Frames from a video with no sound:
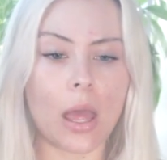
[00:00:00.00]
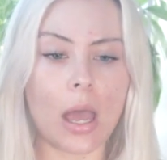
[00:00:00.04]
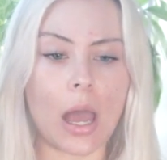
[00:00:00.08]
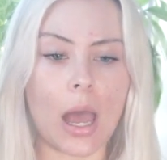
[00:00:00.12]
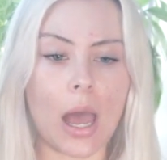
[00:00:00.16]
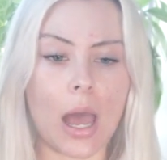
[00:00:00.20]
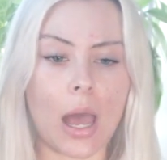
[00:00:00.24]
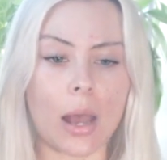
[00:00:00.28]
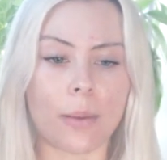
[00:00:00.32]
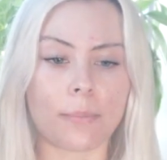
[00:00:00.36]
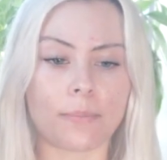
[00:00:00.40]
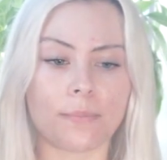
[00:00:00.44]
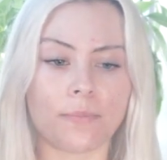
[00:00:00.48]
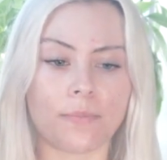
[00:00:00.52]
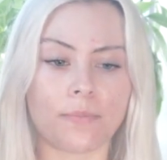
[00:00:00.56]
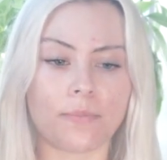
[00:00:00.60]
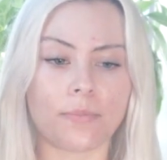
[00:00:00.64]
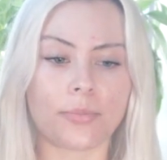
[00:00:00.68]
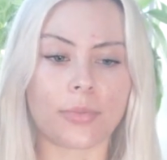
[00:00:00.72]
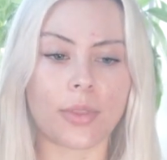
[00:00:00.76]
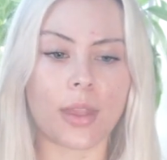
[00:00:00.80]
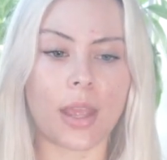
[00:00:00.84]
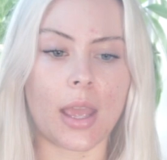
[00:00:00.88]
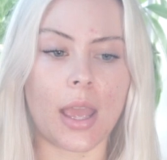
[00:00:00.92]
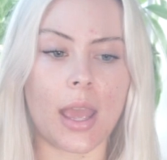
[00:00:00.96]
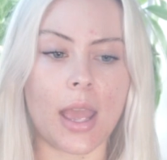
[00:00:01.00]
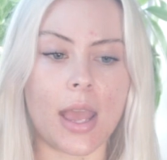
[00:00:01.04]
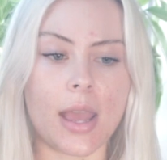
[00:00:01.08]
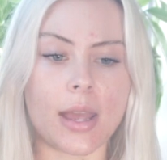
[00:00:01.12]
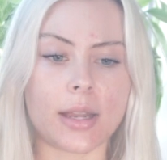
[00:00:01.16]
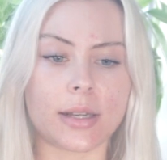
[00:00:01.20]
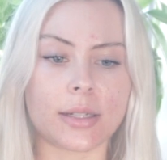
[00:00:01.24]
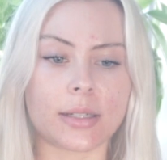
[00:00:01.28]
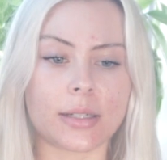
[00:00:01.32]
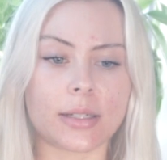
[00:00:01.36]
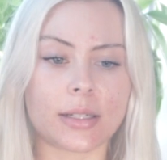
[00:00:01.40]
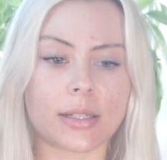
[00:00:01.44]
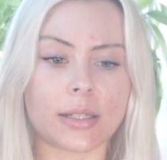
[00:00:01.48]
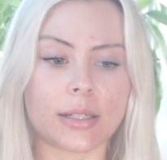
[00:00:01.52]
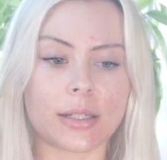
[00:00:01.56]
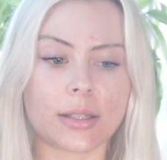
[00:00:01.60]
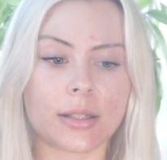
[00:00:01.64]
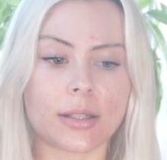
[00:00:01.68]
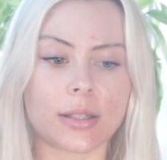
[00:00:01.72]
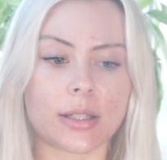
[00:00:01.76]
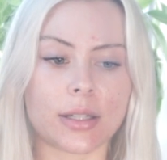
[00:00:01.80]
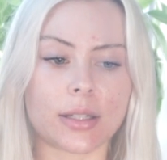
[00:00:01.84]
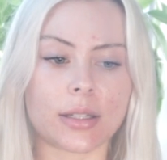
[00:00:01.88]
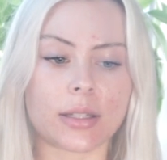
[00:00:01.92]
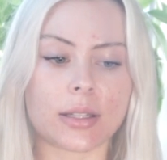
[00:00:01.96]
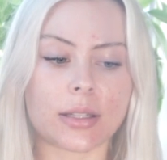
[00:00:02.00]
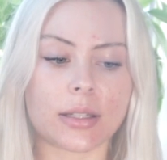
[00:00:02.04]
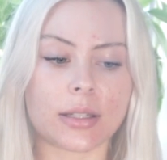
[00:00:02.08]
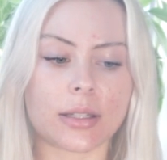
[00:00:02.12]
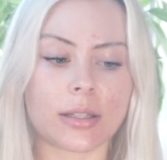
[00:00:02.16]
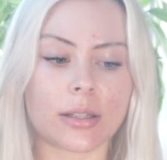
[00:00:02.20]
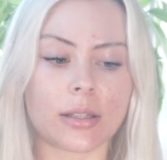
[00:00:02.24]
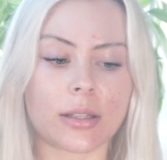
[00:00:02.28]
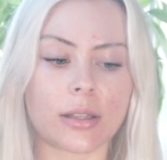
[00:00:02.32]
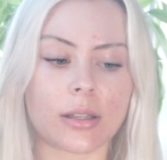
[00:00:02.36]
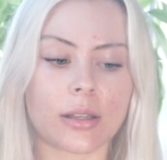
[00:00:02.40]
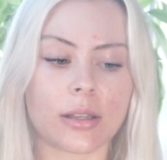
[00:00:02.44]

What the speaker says: And this